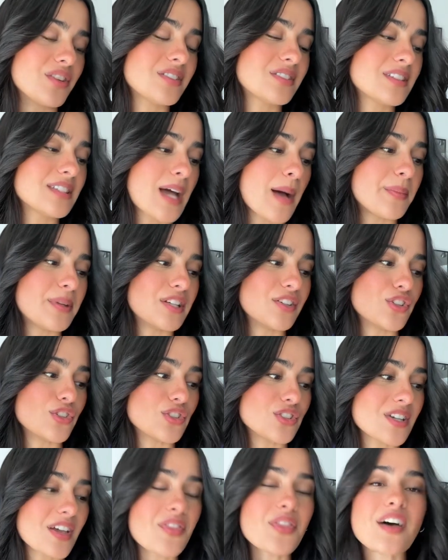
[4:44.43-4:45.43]
This is happening in
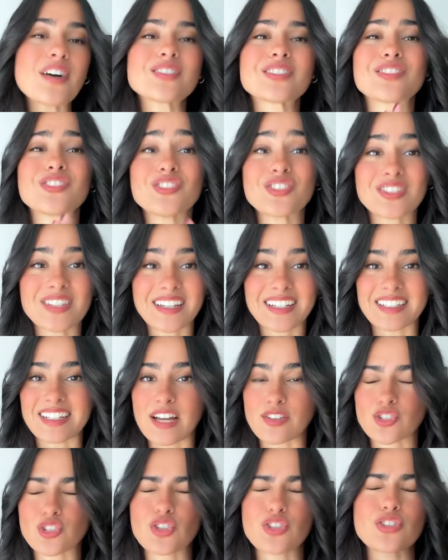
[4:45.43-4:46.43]
your 10th house and your 2nd
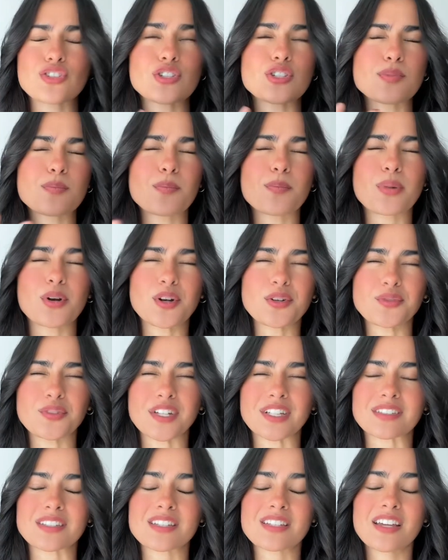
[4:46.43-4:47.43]
house. So this is
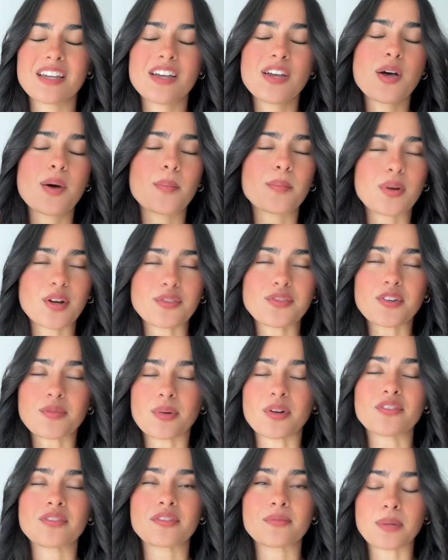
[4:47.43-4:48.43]
perfect
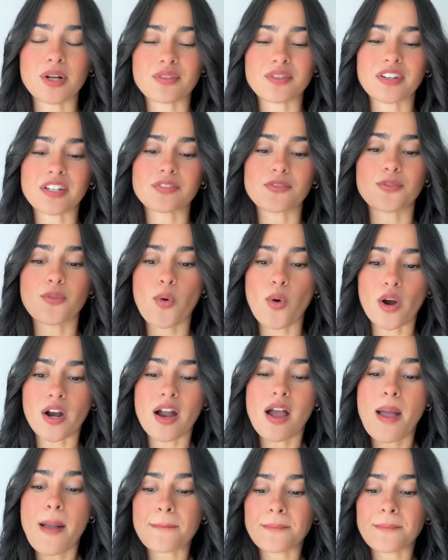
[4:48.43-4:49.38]
for